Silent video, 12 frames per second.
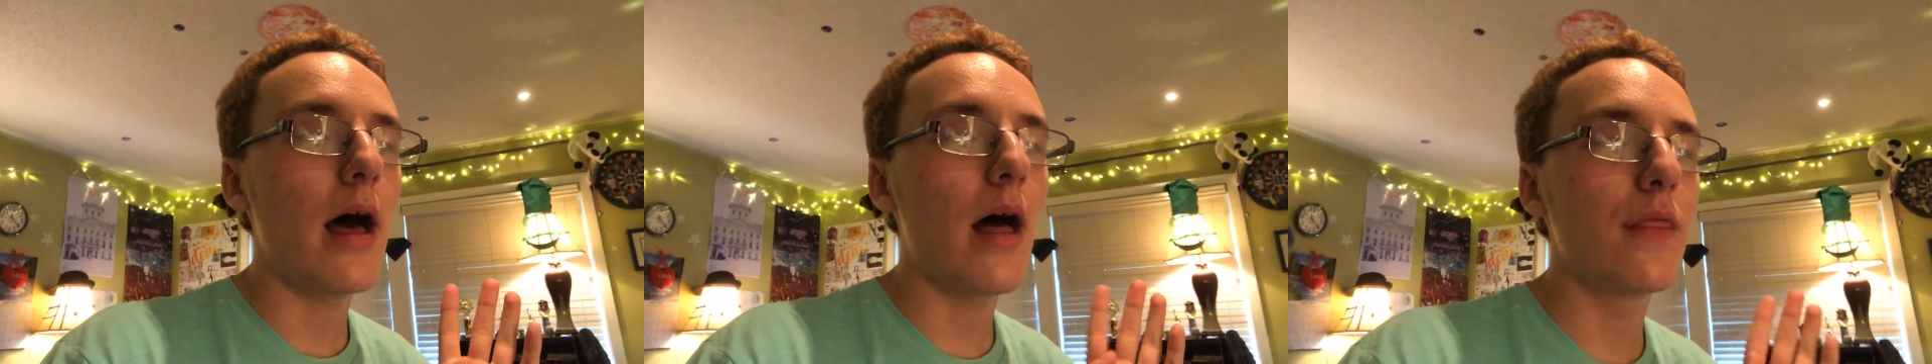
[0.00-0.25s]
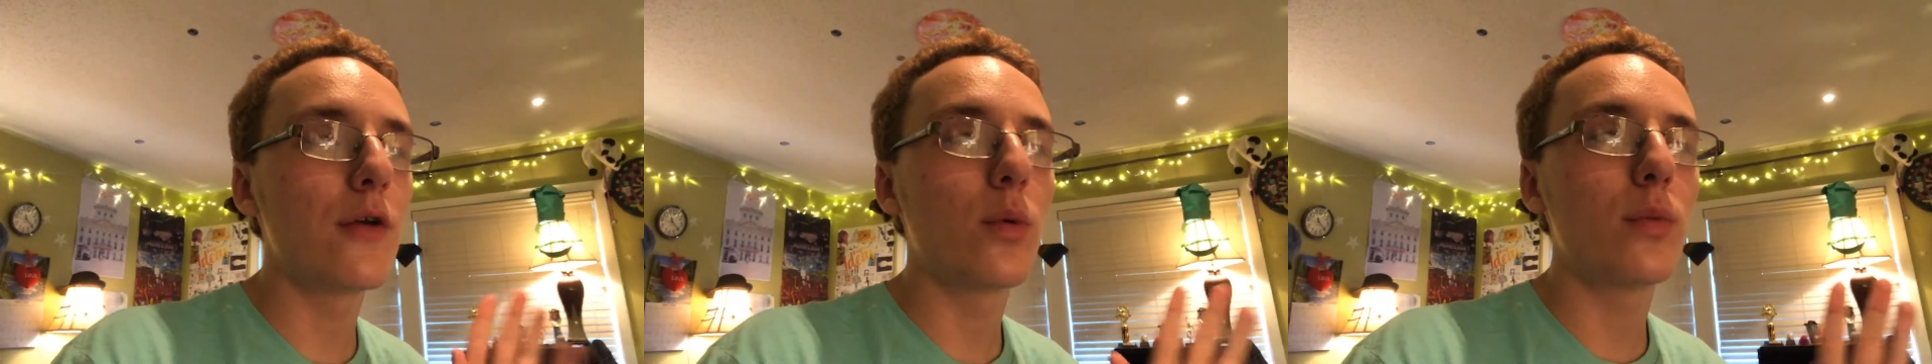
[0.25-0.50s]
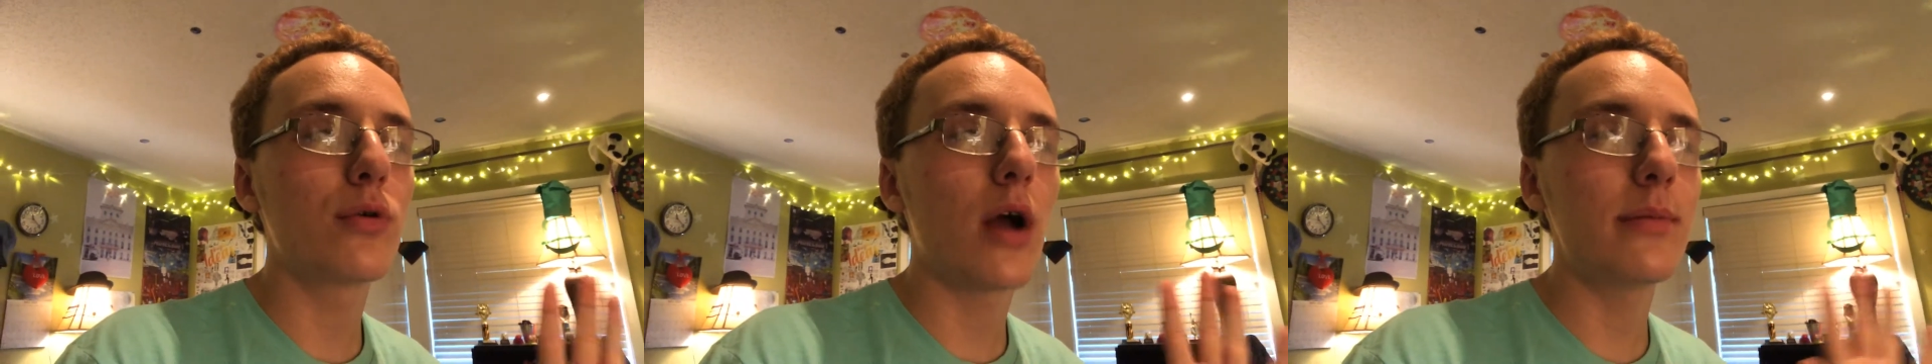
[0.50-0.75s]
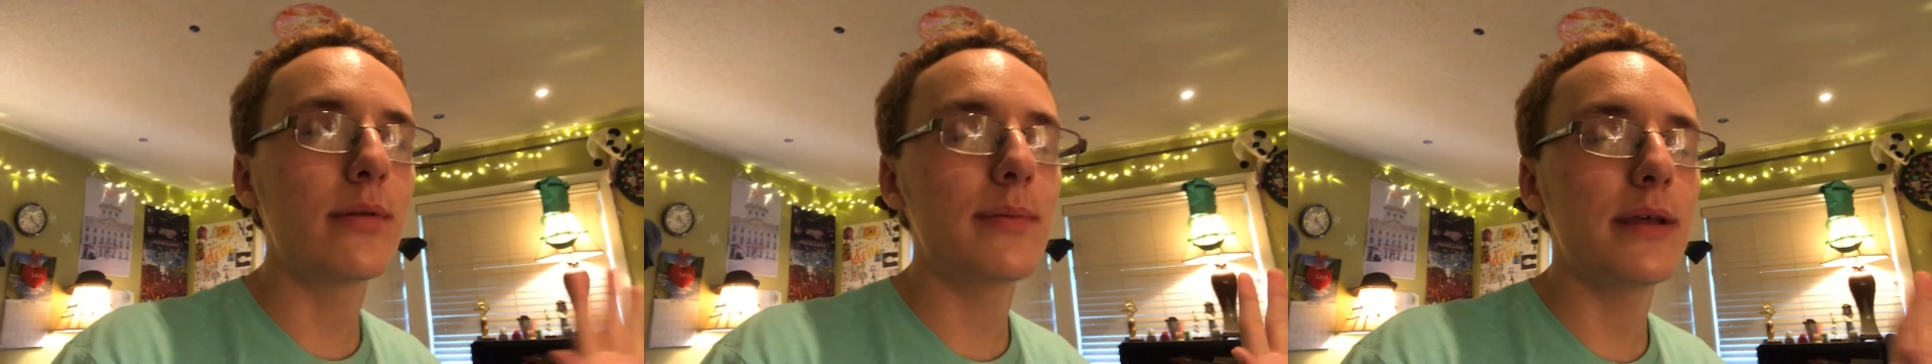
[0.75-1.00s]
there will
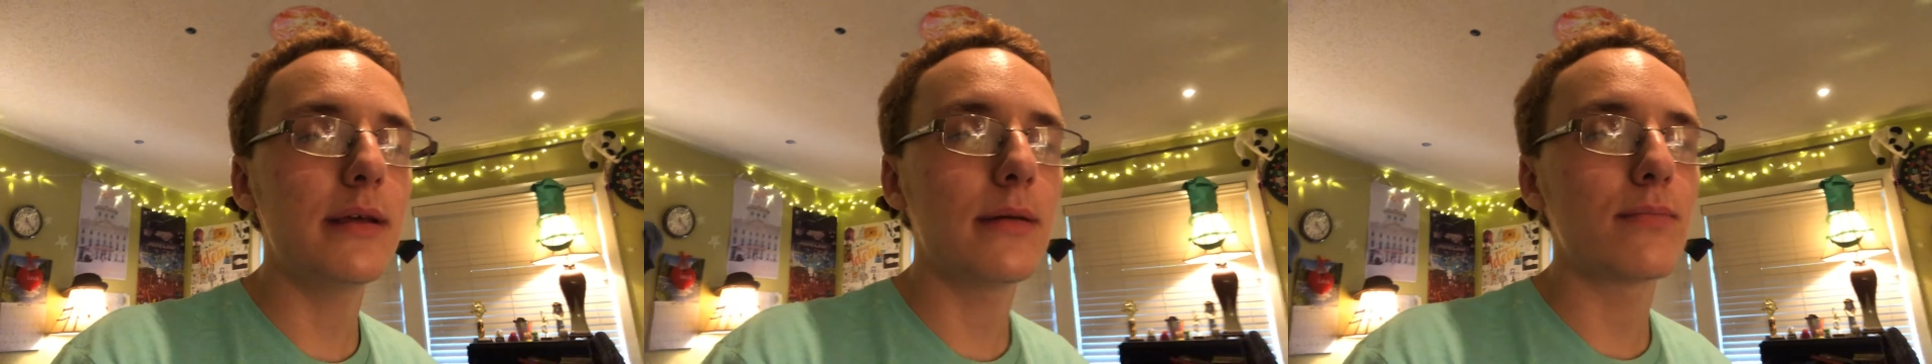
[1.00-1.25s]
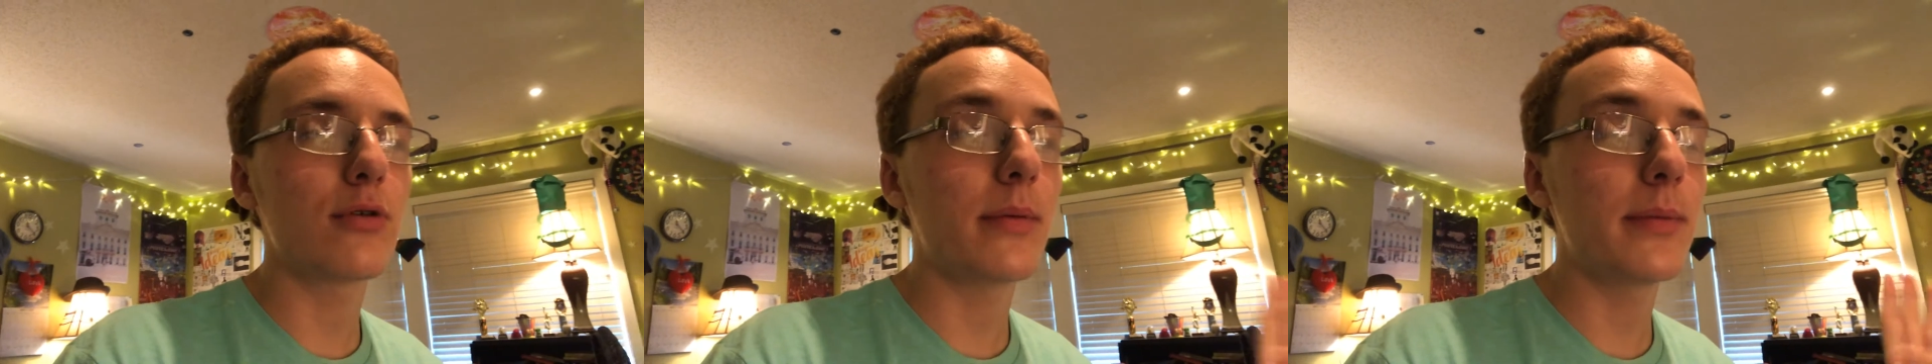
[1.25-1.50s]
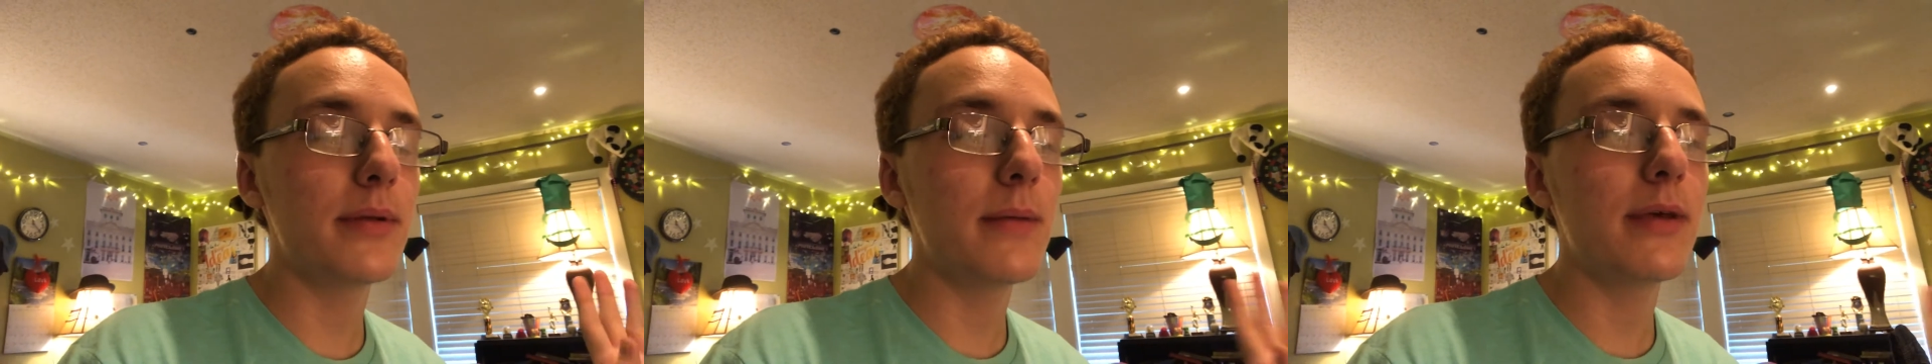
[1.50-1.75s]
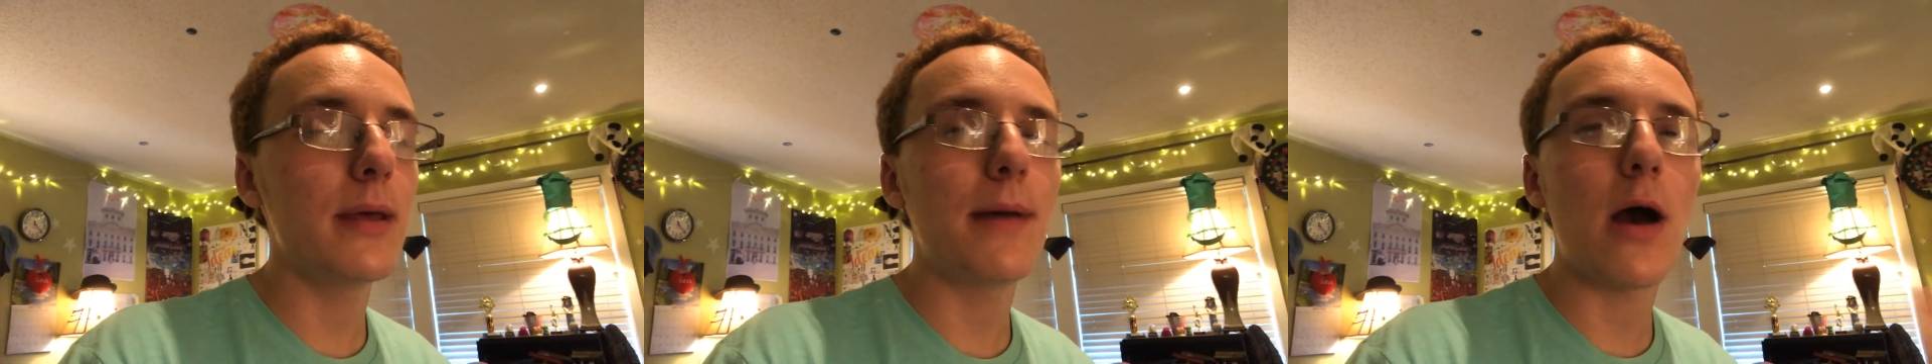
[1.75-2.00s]
probably probably
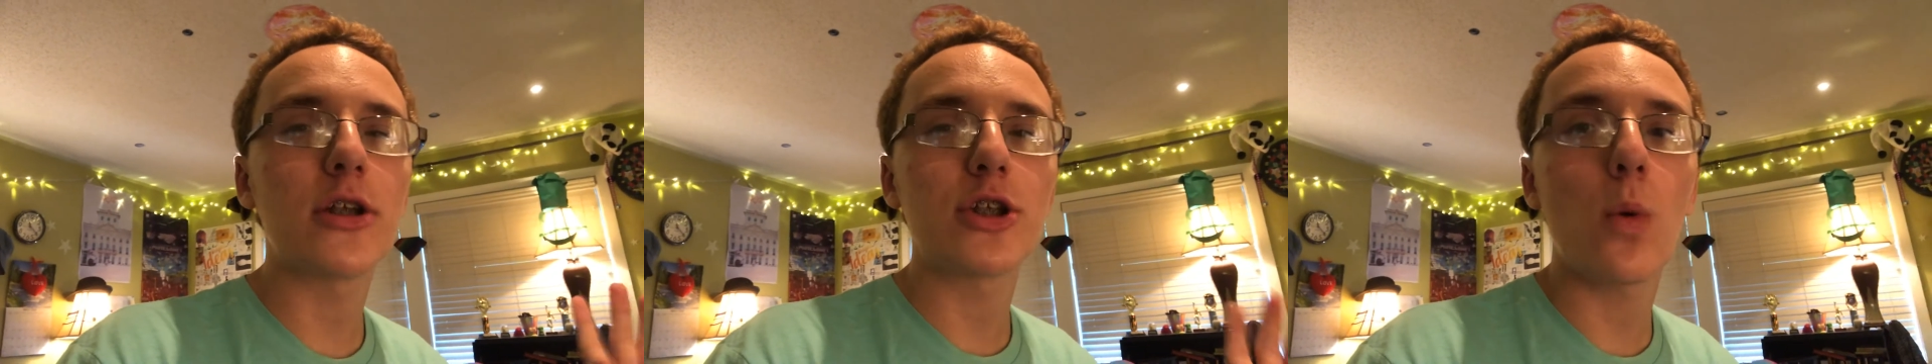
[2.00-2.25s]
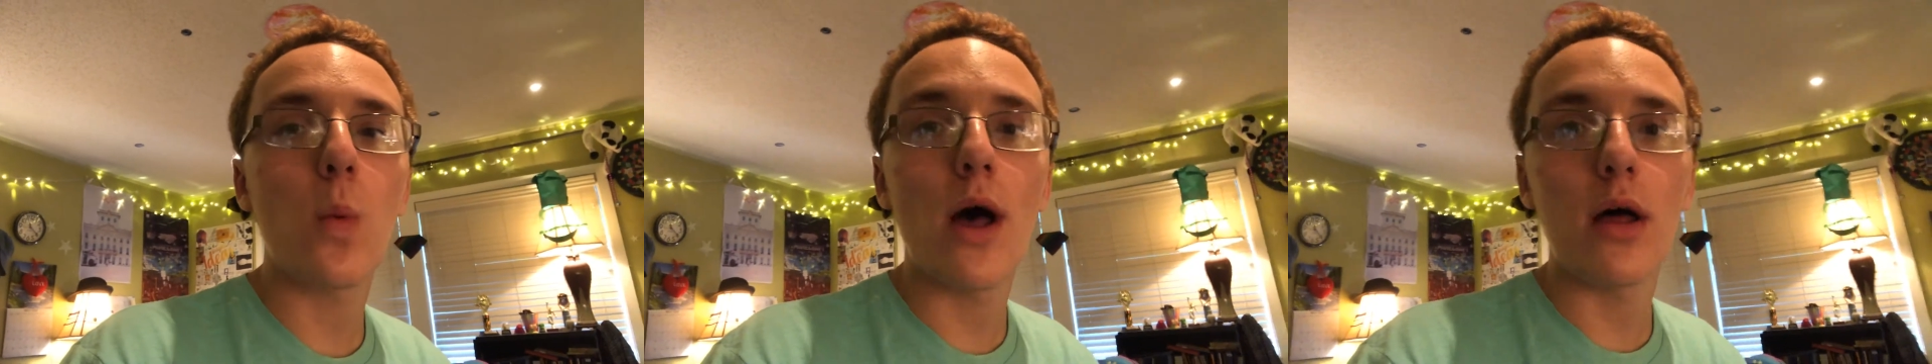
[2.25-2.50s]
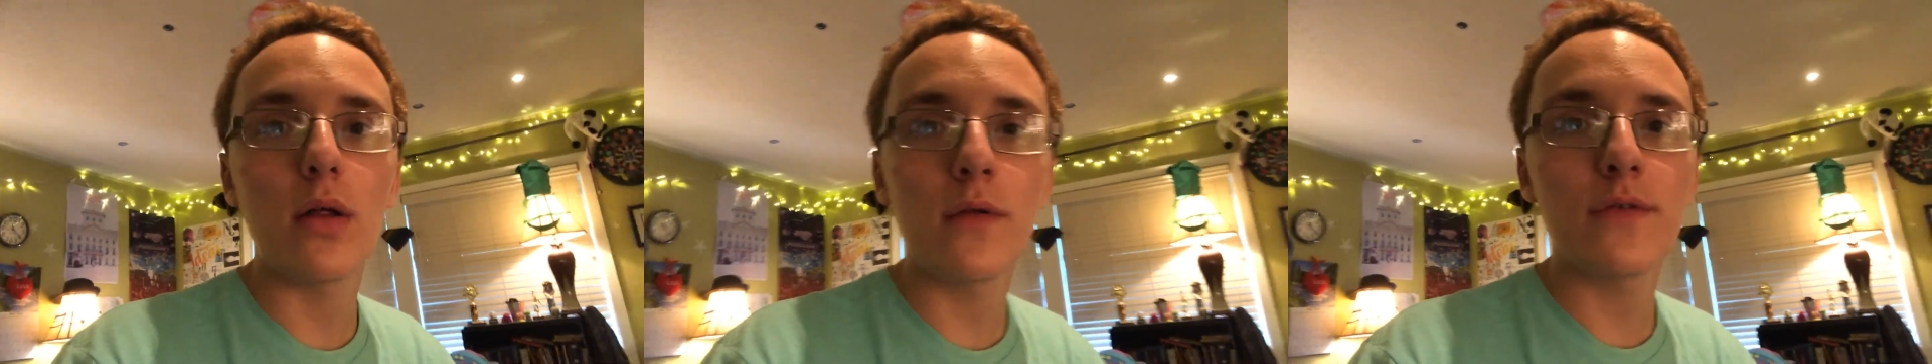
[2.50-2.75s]
be about 12